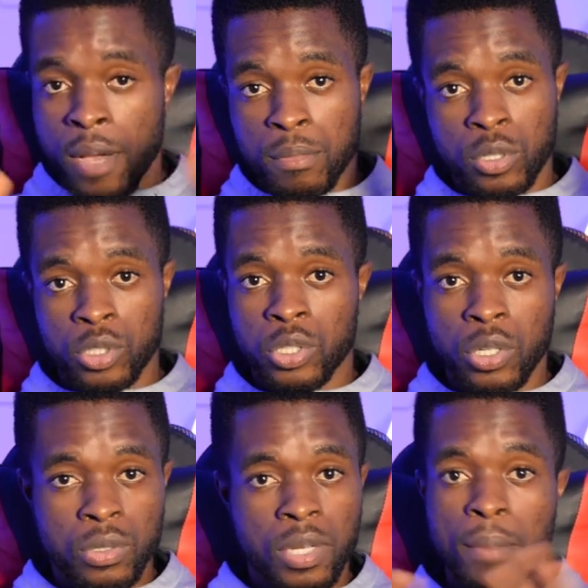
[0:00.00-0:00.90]
I'm going to
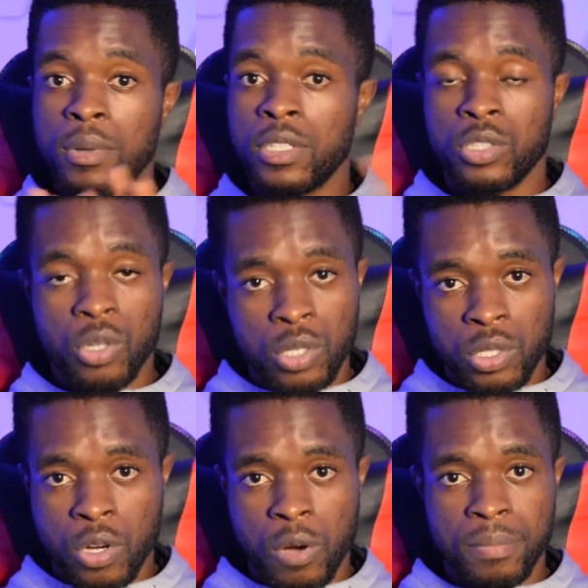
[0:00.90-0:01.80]
shock you, that money is not
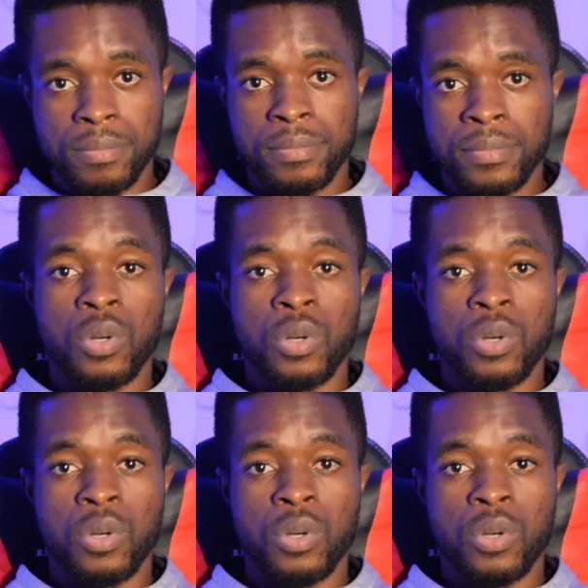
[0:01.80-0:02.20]
going to come.